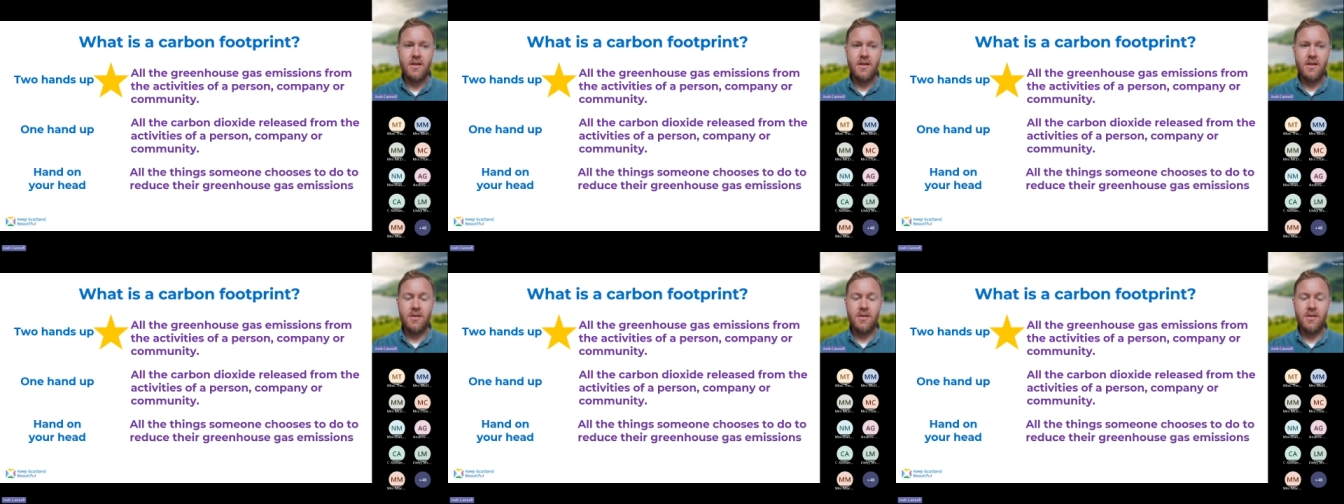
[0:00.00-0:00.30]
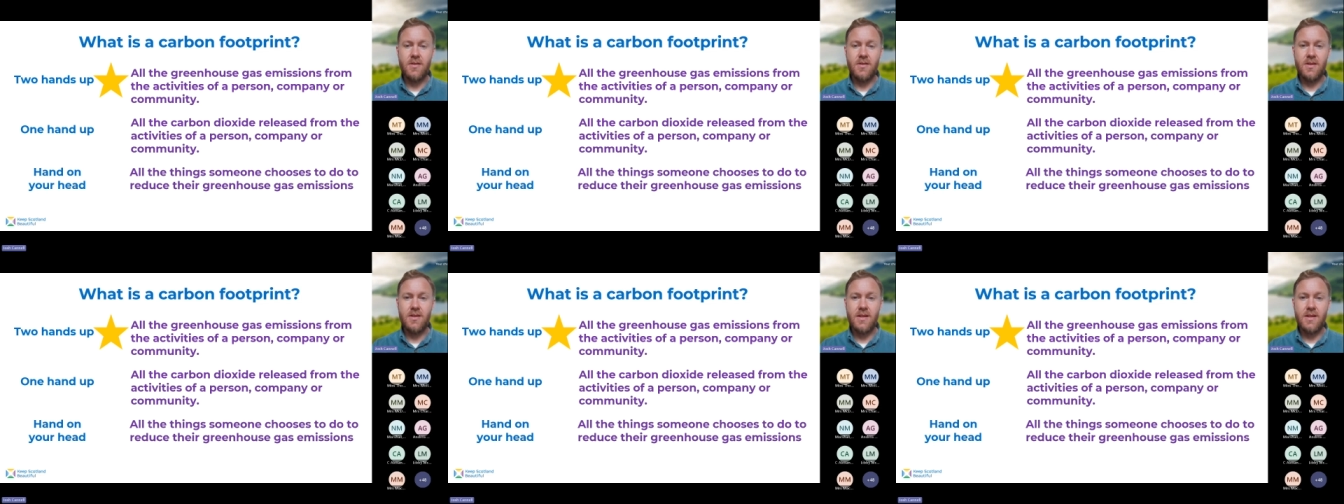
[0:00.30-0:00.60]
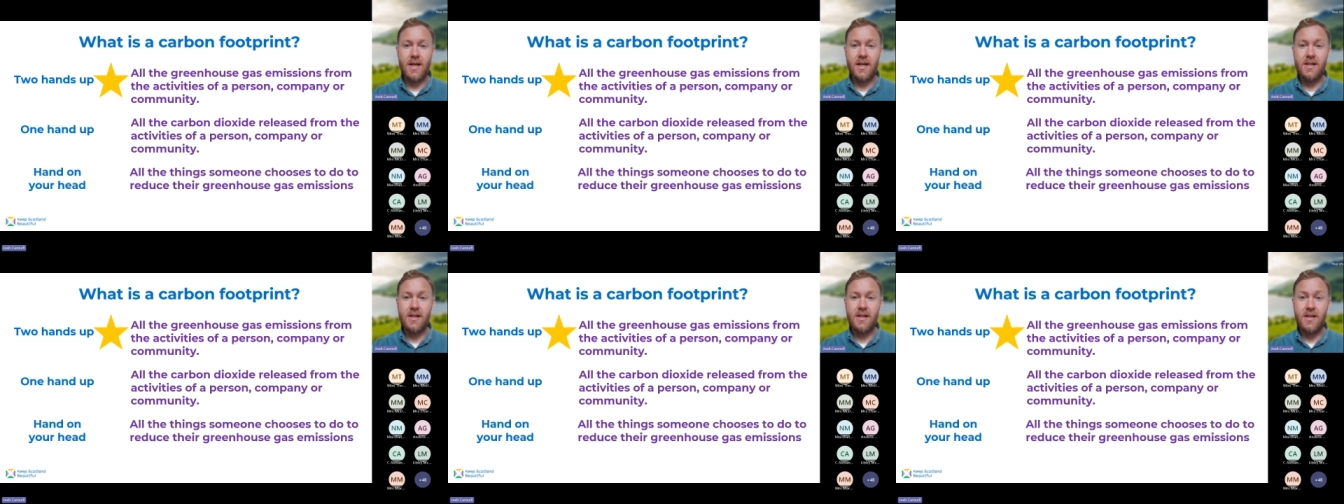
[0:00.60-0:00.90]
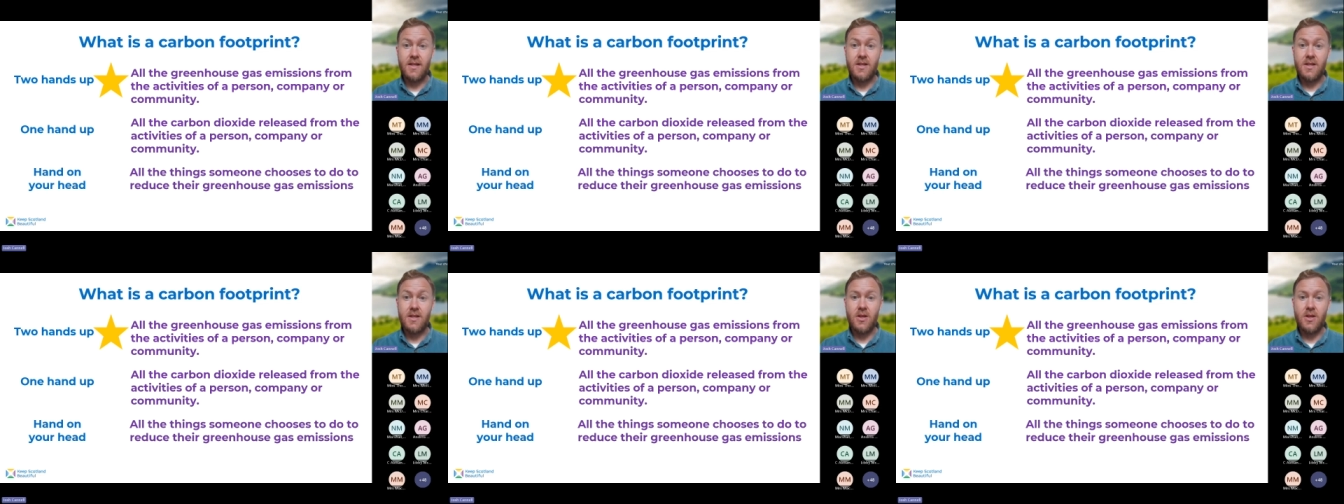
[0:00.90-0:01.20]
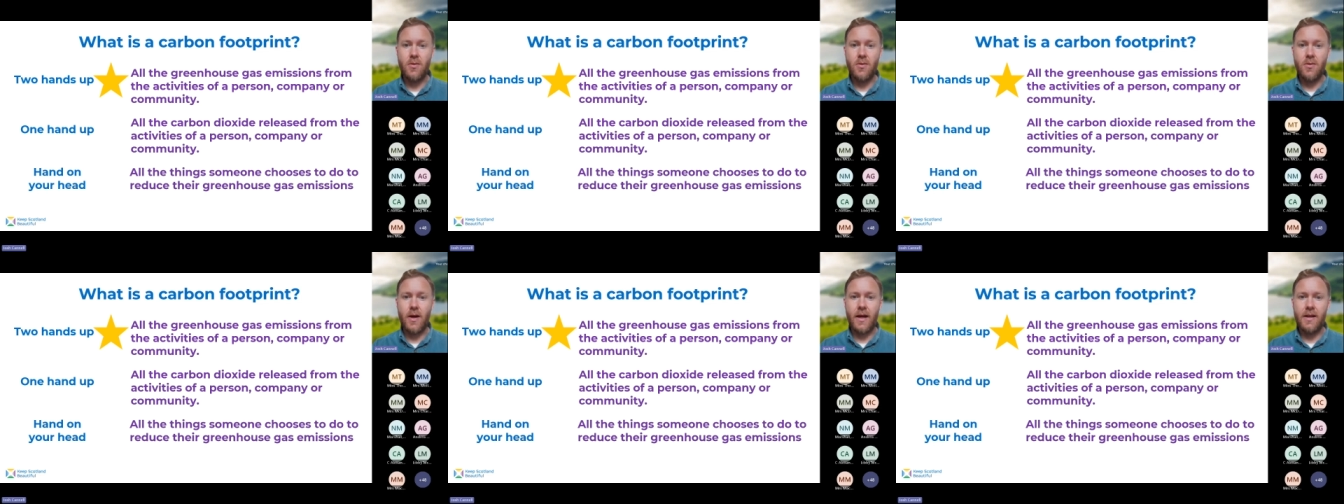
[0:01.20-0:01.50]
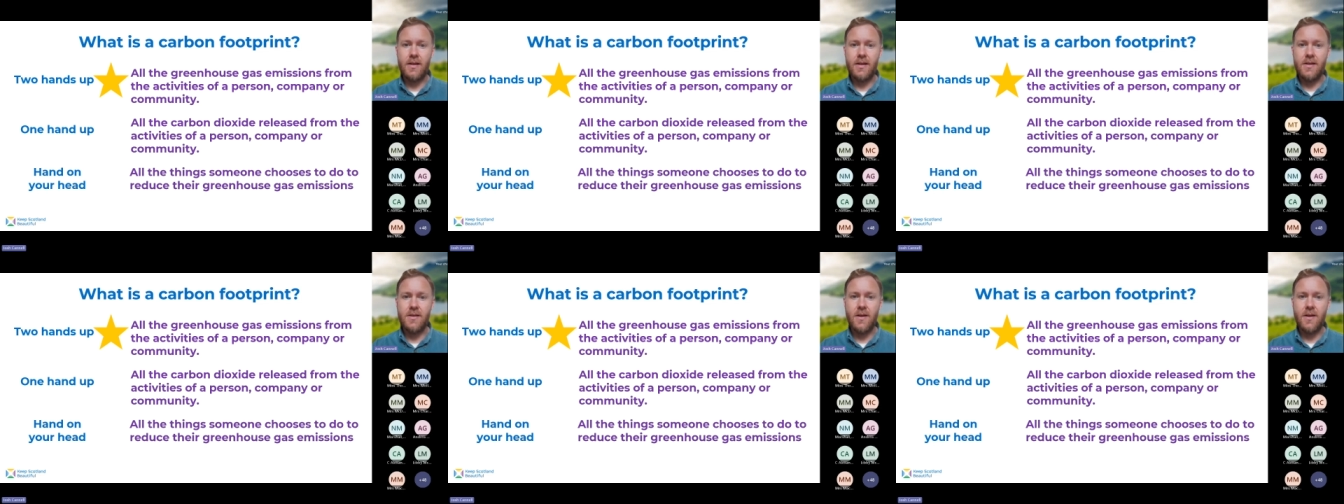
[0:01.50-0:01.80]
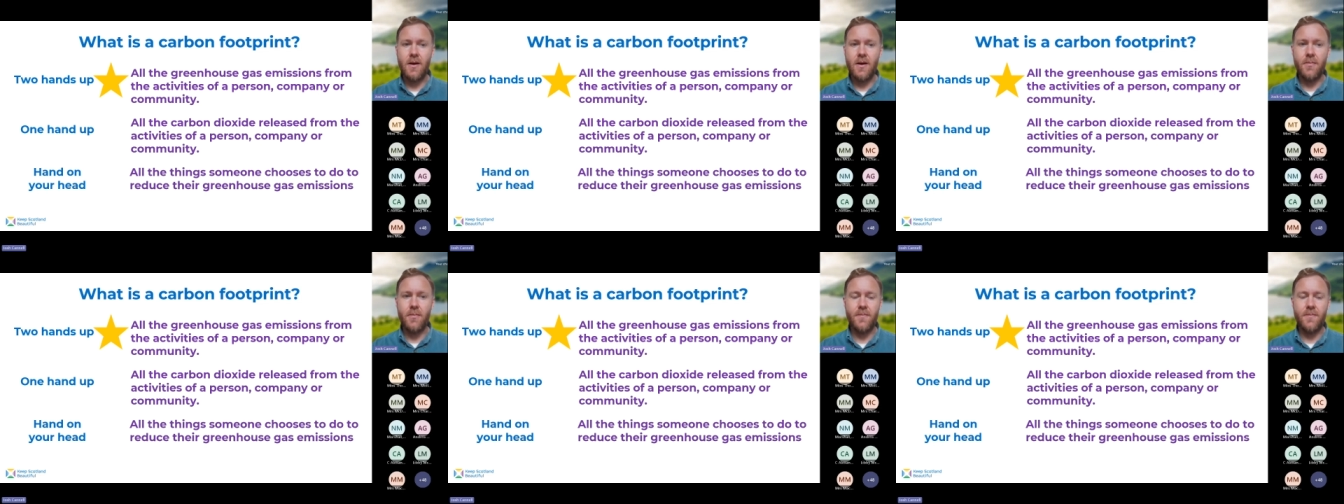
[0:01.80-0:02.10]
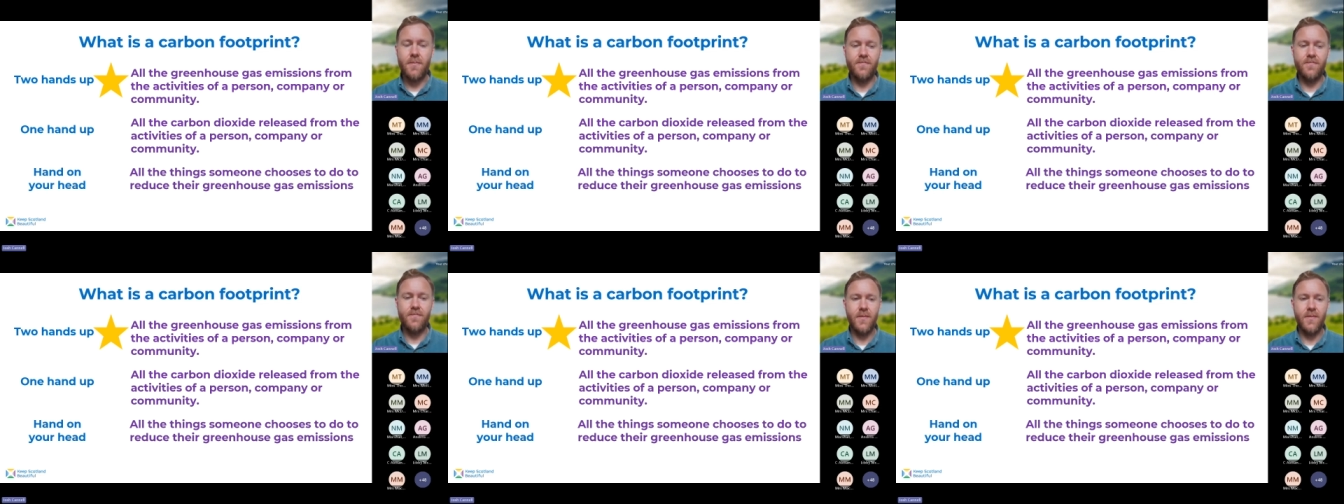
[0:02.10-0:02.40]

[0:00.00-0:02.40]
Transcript: So it's actually two hands up.